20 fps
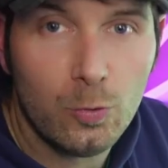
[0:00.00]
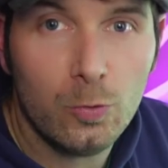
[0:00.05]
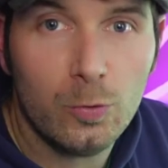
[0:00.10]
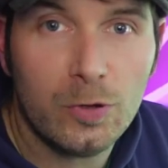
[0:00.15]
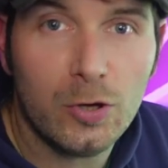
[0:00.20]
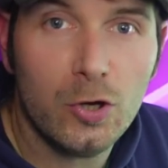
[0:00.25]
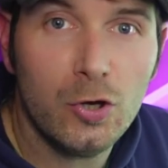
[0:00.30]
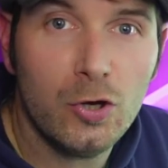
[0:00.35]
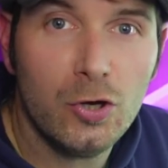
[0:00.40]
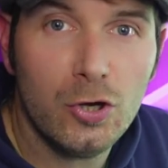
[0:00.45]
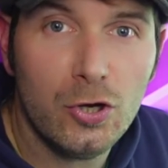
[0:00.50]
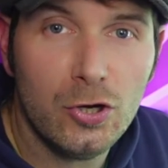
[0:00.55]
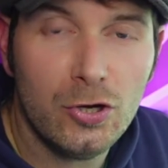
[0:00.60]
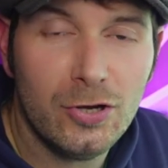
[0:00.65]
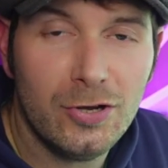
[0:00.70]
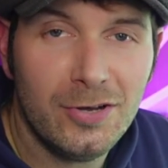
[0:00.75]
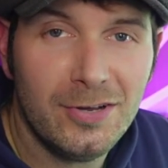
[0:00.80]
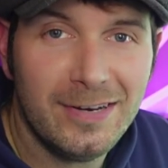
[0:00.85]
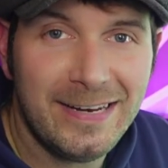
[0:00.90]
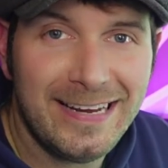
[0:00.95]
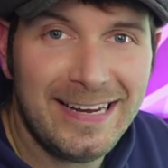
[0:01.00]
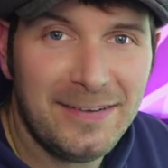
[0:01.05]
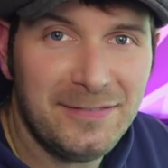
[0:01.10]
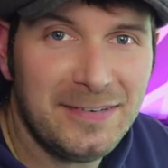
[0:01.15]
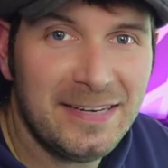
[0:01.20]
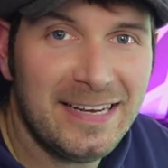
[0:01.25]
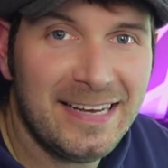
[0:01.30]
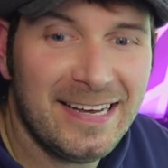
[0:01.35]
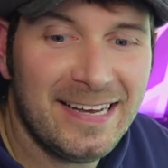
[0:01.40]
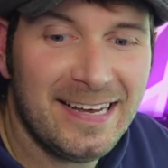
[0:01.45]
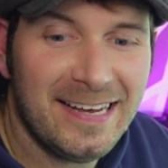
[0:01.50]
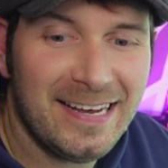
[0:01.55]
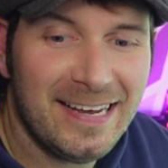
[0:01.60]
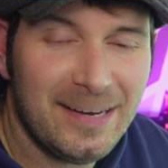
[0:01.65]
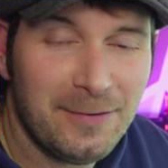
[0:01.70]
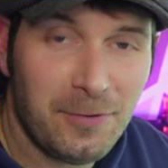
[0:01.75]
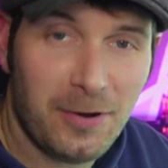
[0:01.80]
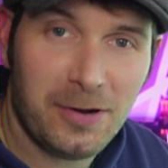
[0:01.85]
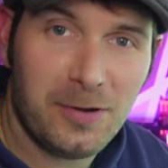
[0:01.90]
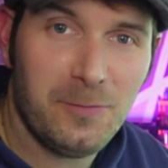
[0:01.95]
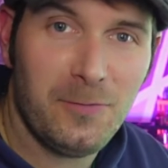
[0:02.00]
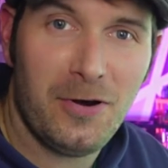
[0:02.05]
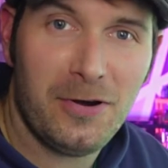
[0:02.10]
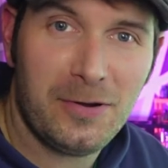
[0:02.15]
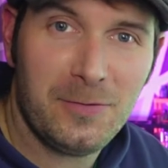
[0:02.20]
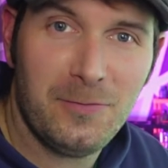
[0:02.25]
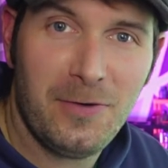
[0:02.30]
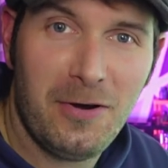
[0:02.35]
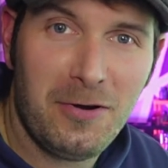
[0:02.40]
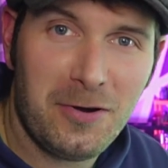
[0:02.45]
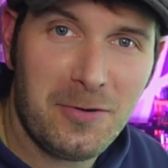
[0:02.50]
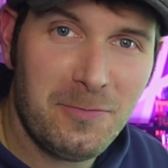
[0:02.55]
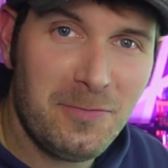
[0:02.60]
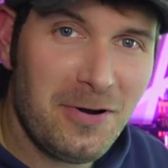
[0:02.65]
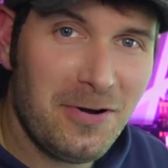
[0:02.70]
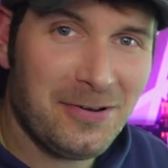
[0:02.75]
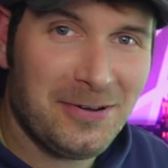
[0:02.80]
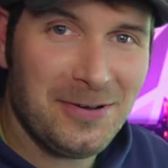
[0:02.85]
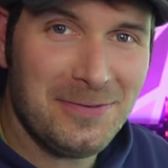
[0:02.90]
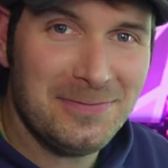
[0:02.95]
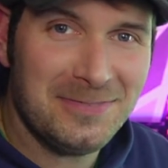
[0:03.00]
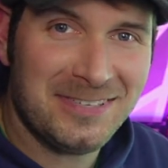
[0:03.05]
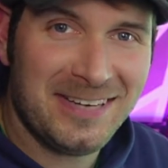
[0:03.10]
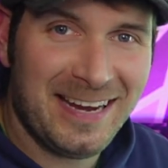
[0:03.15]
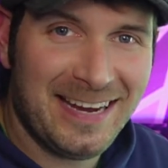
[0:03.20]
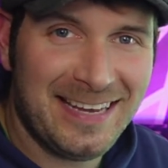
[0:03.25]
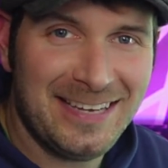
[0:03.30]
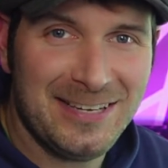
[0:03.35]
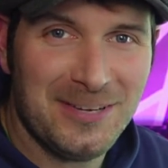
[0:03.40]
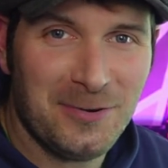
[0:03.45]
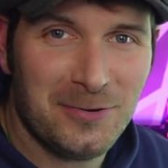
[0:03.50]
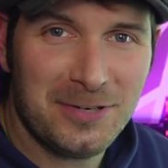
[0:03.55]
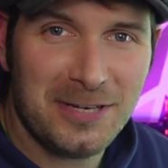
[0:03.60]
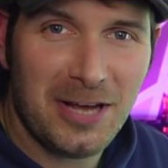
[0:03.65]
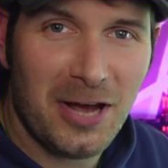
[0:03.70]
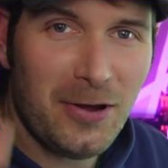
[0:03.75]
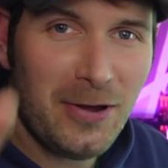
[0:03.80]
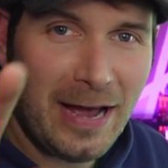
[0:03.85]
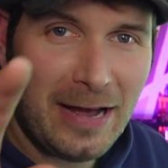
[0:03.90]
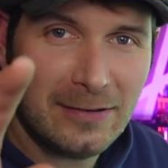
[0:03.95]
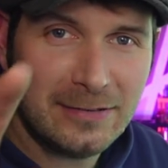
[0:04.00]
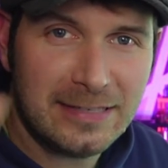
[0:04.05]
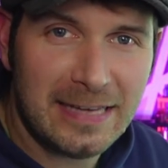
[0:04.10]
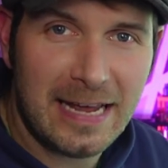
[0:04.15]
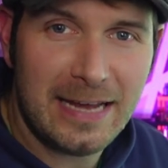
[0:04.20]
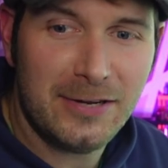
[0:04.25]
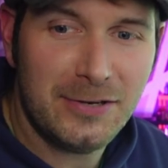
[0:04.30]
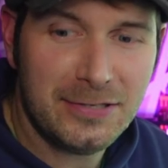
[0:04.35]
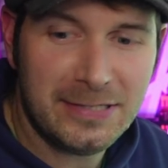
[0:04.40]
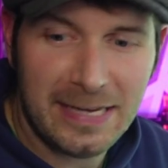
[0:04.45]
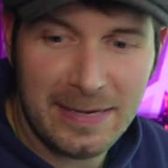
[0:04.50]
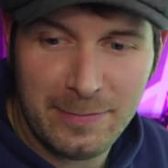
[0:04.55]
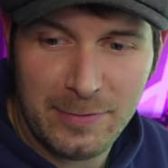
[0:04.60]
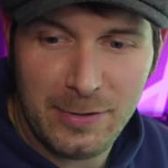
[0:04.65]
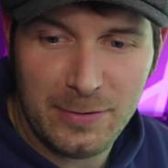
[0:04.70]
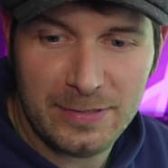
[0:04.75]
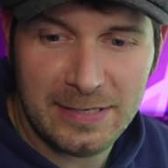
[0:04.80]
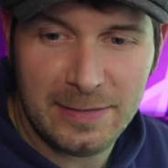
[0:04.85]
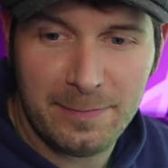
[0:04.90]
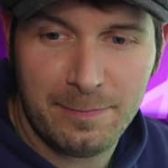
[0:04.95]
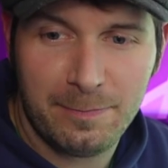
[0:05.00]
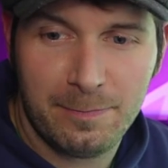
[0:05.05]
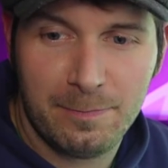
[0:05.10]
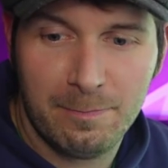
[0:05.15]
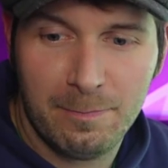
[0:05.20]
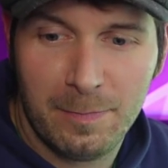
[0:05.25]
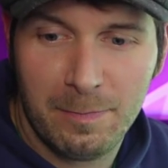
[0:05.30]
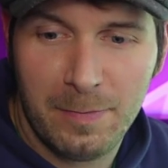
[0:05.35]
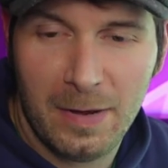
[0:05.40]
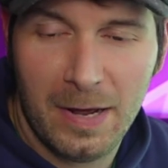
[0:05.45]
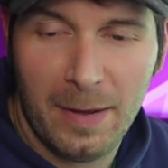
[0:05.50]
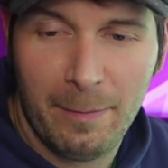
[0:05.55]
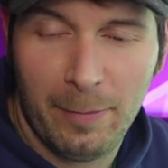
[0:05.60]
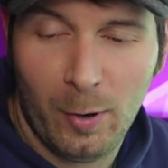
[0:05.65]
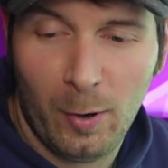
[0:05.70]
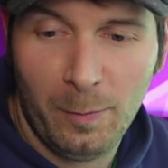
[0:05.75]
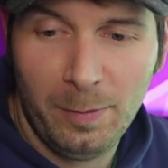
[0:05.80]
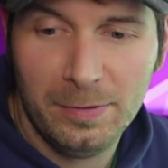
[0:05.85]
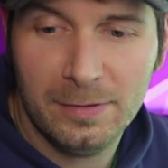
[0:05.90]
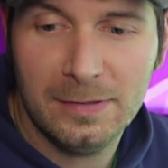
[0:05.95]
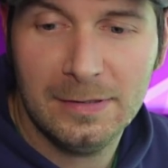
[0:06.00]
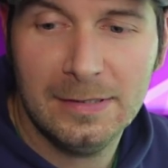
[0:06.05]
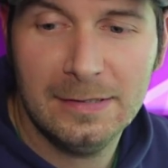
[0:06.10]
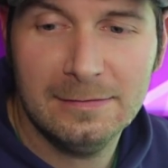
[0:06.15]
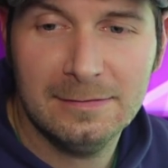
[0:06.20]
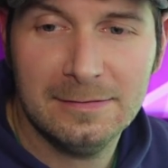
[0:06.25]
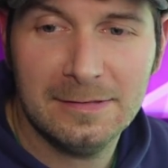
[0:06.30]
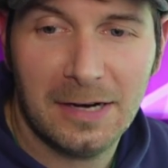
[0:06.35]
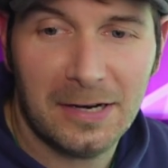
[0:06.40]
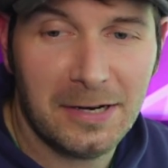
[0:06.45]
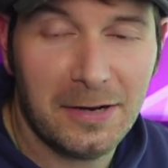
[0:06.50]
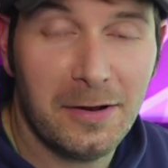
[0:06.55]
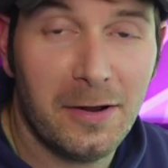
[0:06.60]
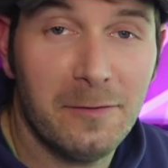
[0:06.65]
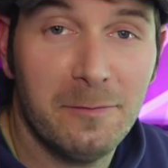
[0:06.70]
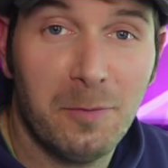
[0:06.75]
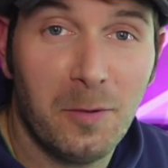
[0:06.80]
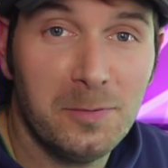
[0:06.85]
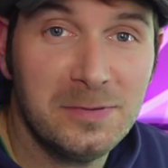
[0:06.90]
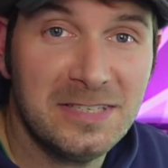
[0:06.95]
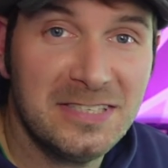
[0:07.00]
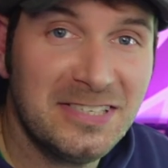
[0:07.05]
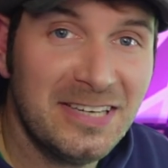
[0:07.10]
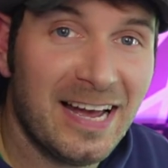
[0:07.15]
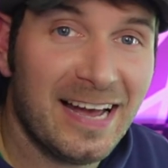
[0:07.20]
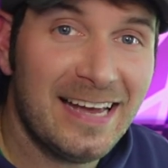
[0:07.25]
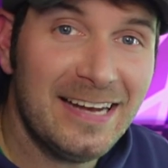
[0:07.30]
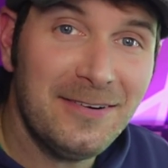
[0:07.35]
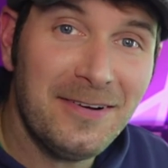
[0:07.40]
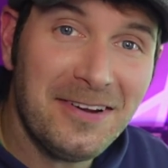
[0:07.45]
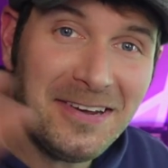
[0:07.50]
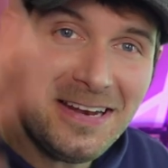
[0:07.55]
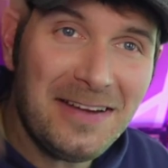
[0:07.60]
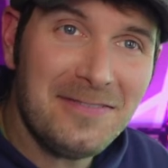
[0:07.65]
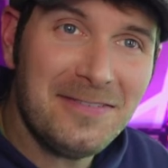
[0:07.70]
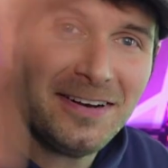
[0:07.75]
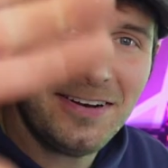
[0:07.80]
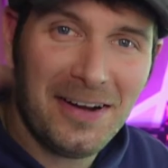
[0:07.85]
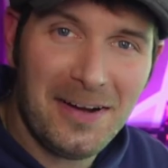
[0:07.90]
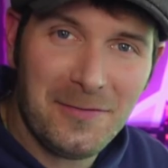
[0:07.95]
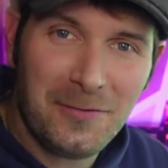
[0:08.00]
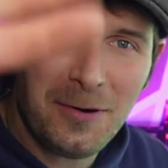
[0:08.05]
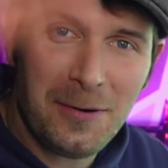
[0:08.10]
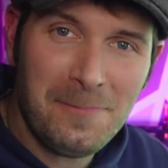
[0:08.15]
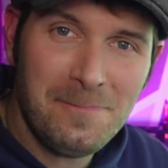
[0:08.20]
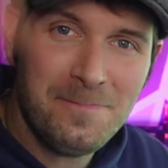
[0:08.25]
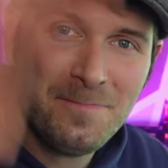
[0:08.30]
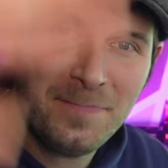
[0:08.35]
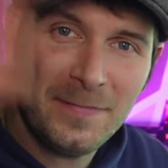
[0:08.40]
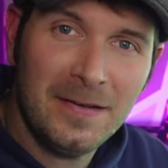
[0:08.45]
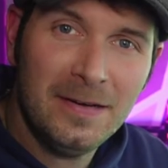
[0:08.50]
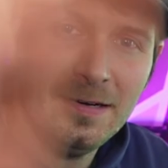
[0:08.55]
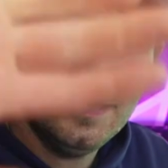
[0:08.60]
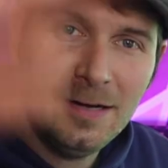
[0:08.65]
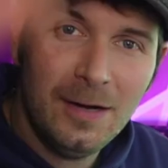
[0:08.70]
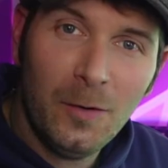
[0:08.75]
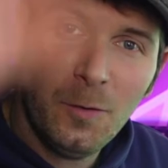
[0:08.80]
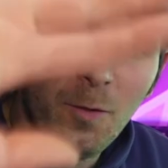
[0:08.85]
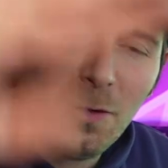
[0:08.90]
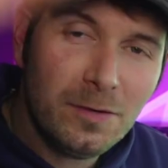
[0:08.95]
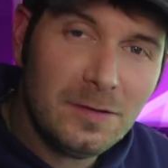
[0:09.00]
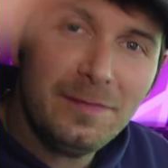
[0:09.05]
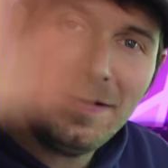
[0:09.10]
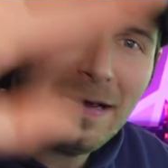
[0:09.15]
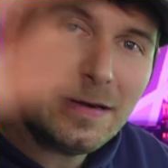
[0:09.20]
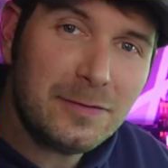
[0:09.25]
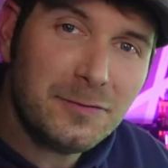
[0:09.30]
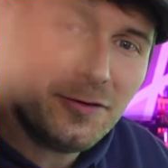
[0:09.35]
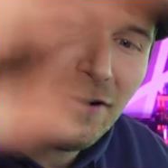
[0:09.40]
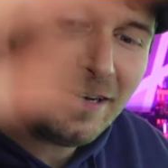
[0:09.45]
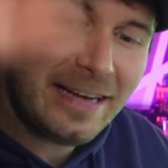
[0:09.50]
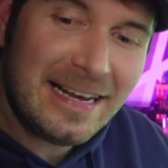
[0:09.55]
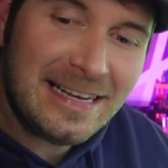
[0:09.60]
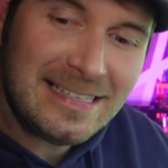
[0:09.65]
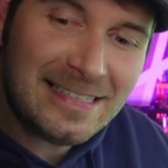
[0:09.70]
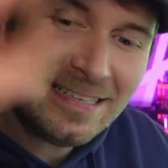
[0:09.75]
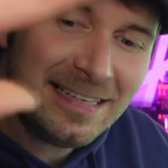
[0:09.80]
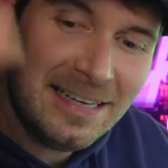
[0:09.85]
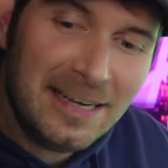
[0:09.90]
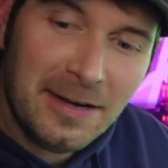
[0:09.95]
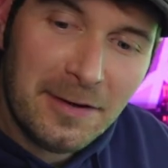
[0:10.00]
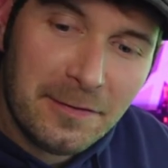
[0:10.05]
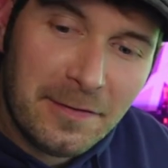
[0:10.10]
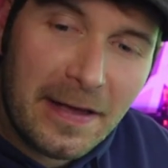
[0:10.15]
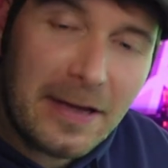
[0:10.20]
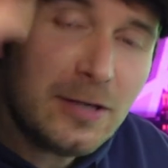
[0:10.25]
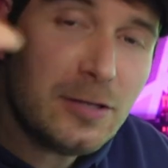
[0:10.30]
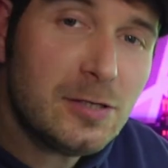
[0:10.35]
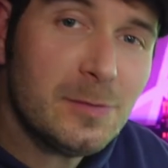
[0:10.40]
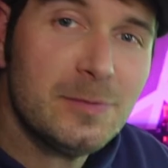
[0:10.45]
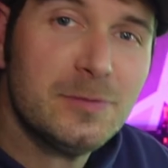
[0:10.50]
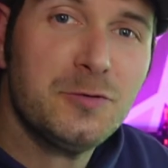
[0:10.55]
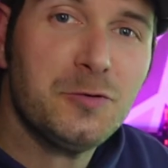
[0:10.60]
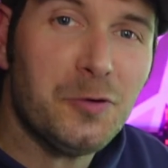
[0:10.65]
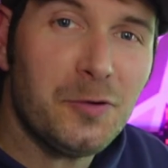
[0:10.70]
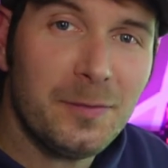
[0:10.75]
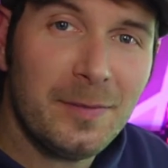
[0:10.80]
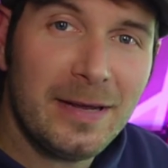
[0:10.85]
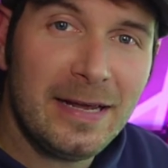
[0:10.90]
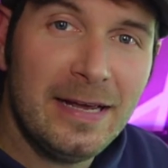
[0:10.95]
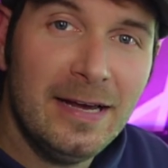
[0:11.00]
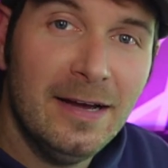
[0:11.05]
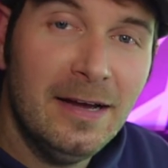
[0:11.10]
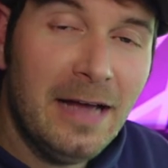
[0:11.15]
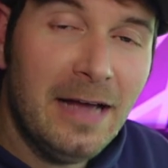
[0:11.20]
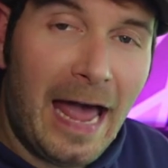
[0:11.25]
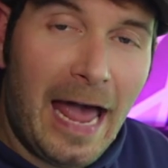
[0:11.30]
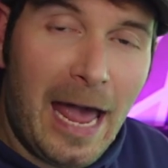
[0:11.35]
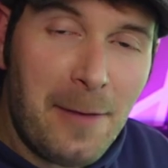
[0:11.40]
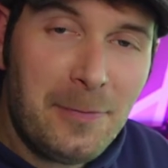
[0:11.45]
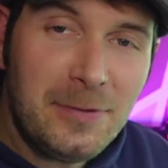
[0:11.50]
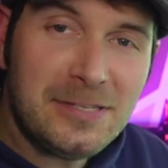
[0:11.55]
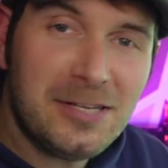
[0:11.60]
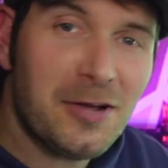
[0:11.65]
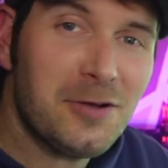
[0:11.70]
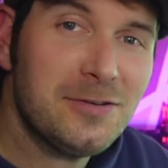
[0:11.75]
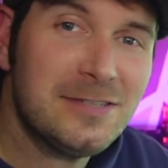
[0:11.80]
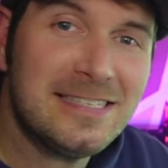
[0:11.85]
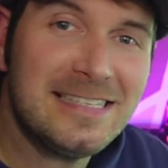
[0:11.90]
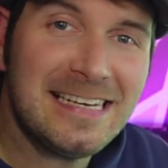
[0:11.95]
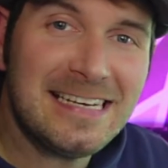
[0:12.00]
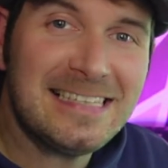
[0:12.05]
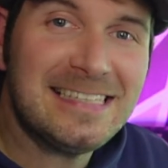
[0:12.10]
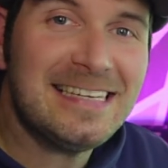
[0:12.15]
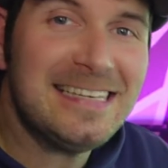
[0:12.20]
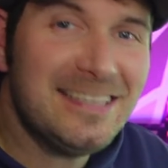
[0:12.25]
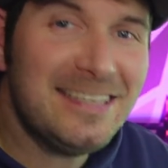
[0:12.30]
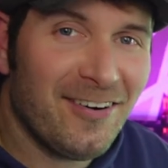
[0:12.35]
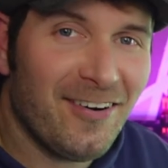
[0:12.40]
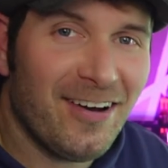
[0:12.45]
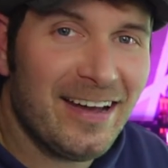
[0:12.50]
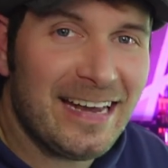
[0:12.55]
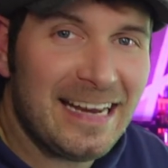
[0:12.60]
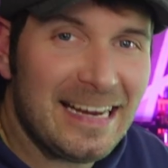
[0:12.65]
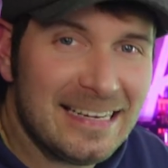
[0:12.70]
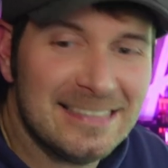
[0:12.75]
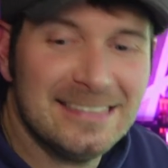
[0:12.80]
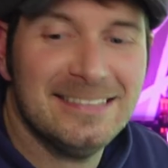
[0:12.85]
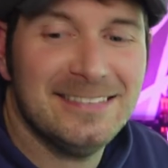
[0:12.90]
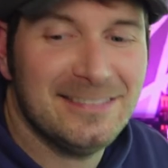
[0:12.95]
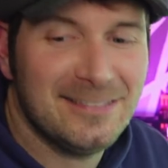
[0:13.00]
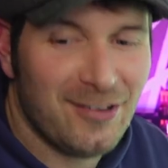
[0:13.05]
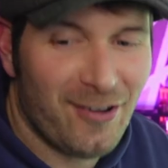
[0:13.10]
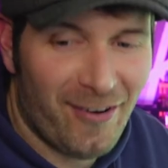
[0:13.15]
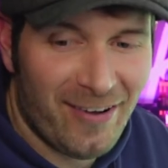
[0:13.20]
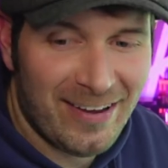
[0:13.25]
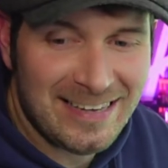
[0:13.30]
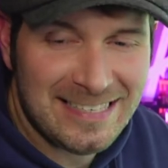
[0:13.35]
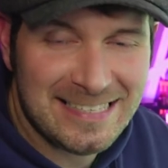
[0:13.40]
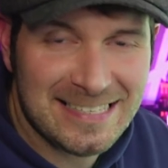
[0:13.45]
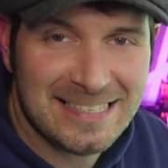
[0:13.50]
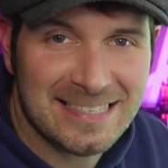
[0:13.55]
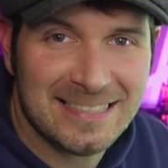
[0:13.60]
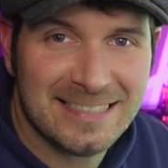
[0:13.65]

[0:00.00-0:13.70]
Good evening! Welcome, welcome, welcome, welcome. Checking the audio. How dare you say muted, Bob? I don't know if Bob's in chat. Anyway, good evening. Hi, everyone. Welcome to FlatCap Fridays. Thank you so much for joining me. Episode 69. Nice.